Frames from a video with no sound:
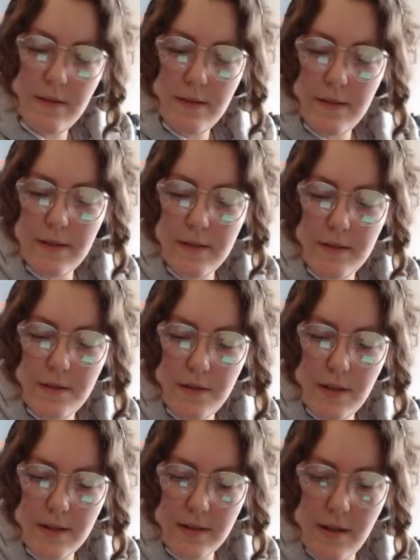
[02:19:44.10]
It's
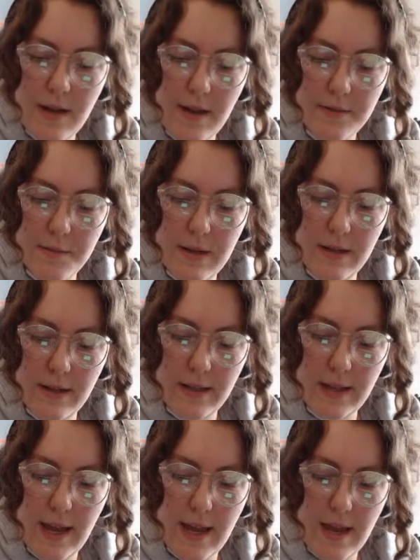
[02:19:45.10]
just gonna have to be like
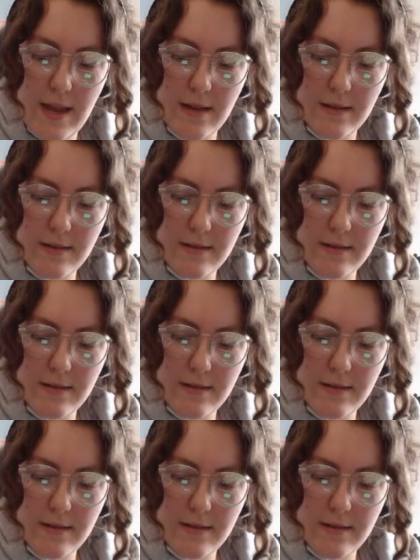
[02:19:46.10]
a